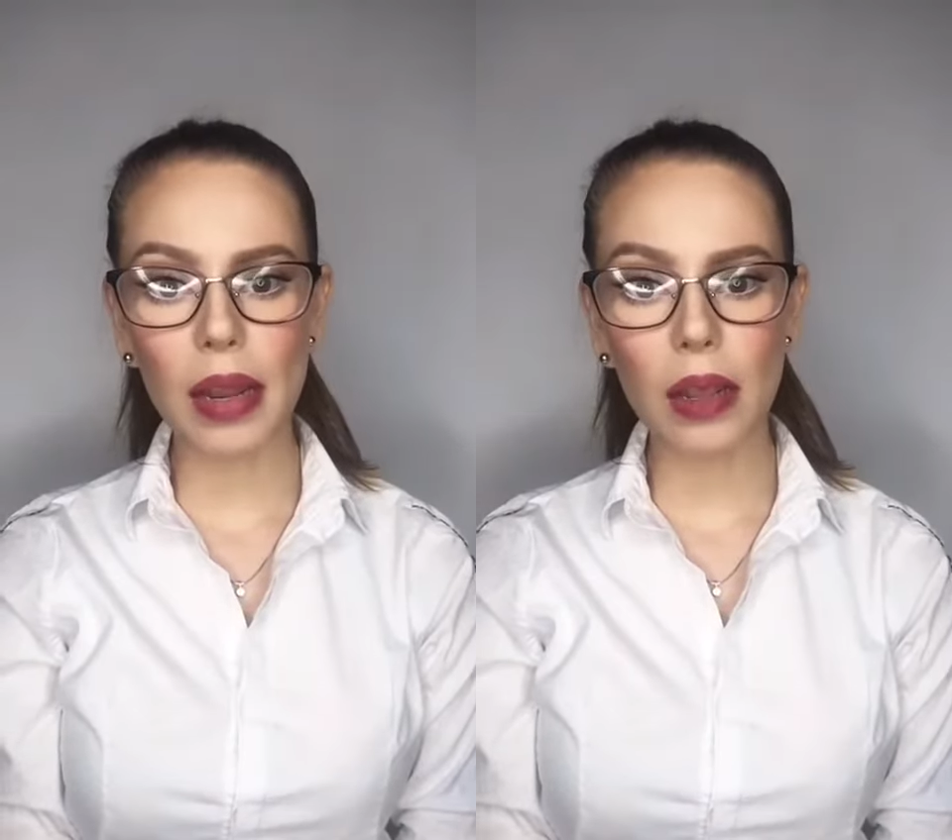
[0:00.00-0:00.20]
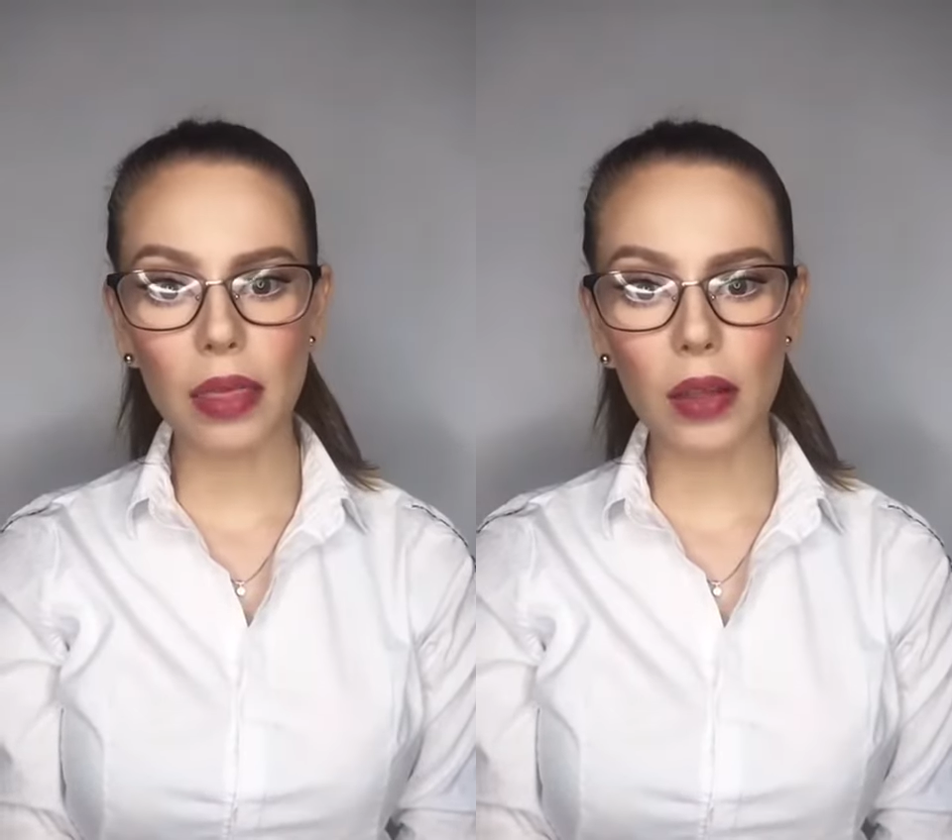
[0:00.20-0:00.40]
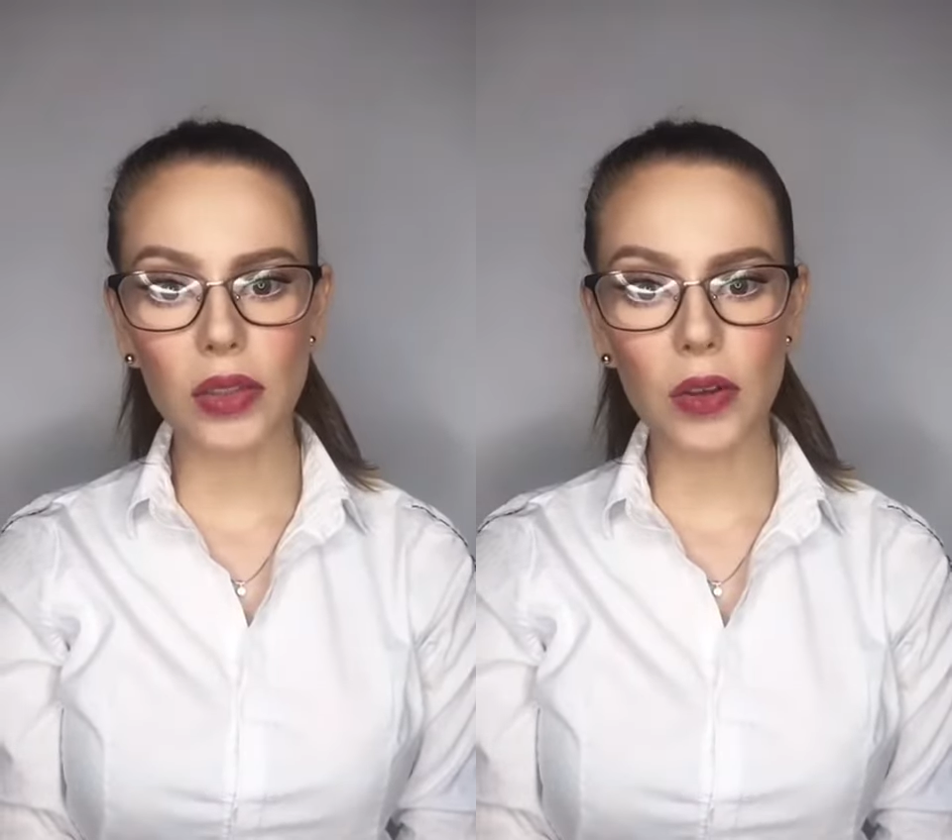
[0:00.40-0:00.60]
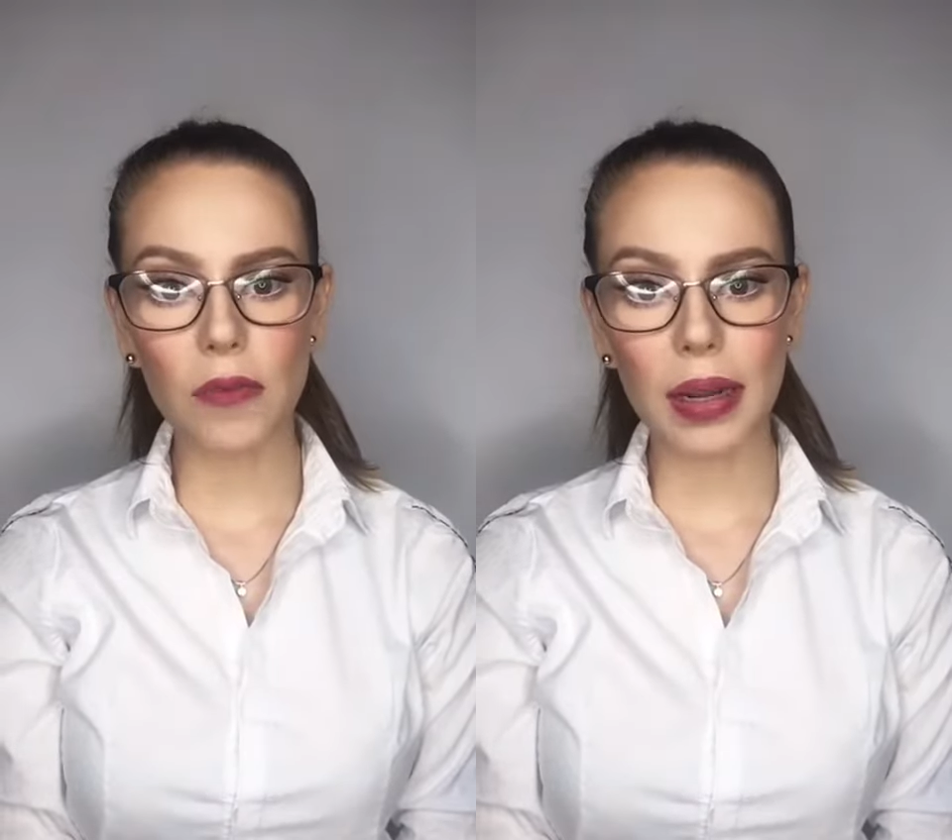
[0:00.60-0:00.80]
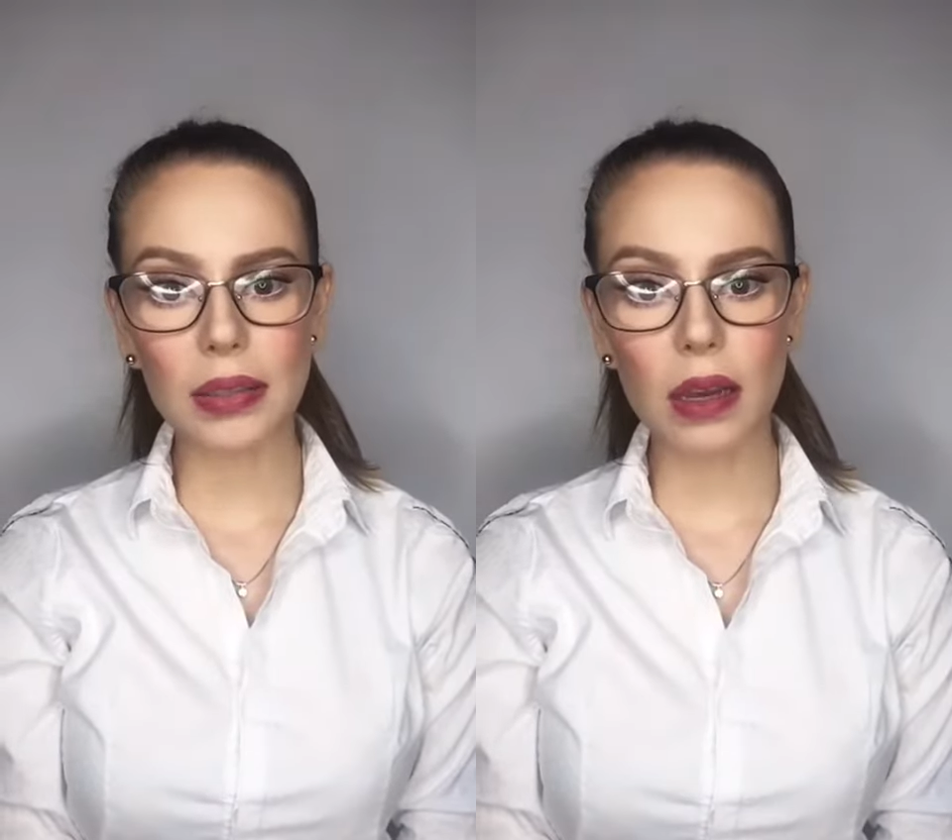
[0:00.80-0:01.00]
billion tons
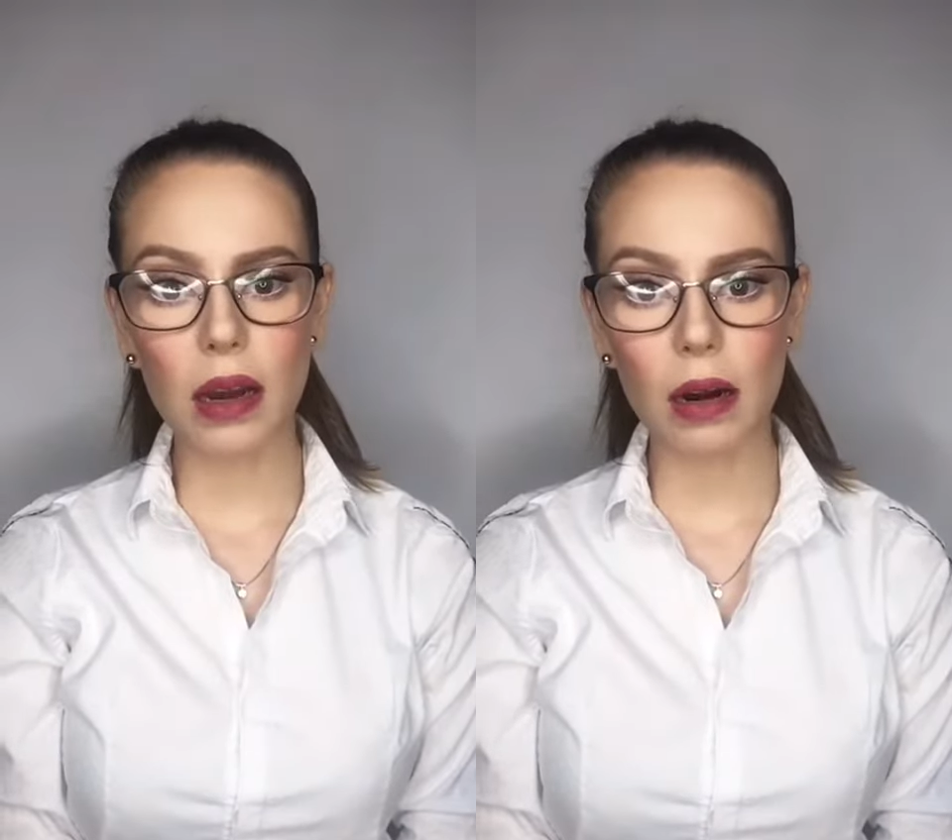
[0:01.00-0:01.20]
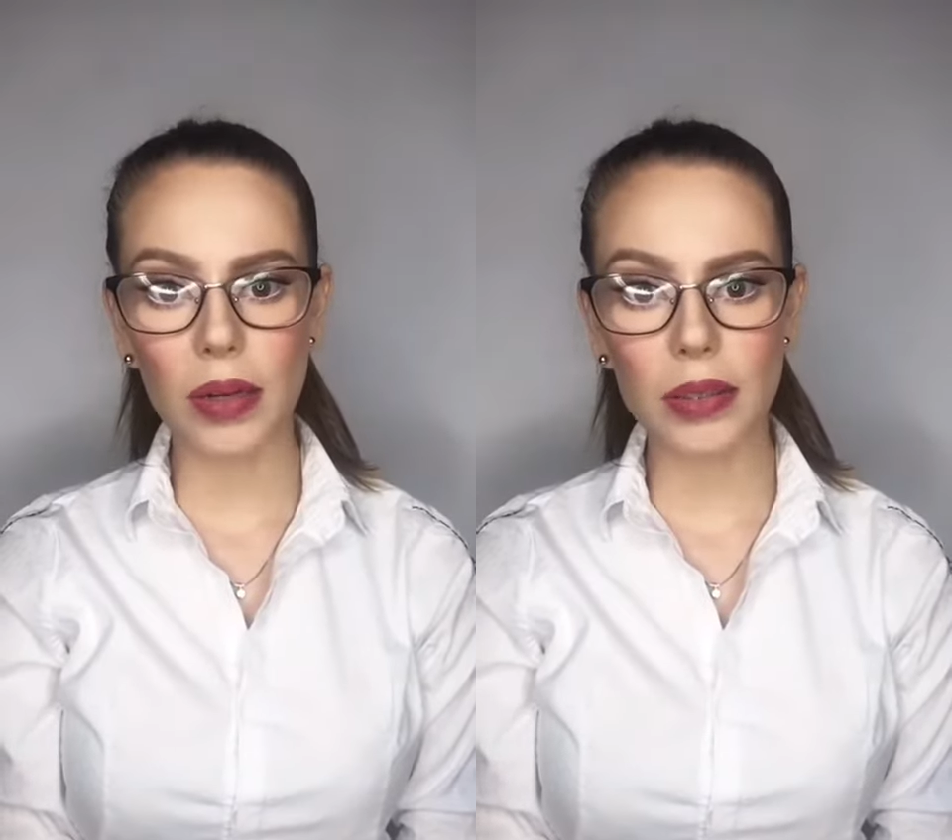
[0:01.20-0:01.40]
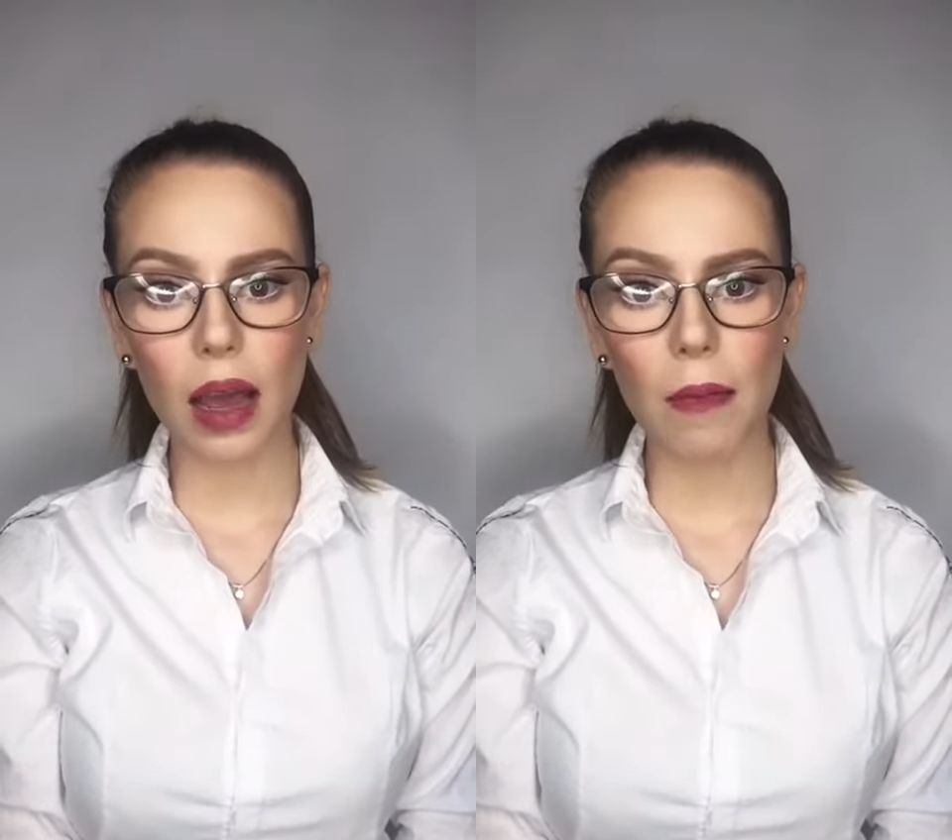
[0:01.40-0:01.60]
of plastic garbage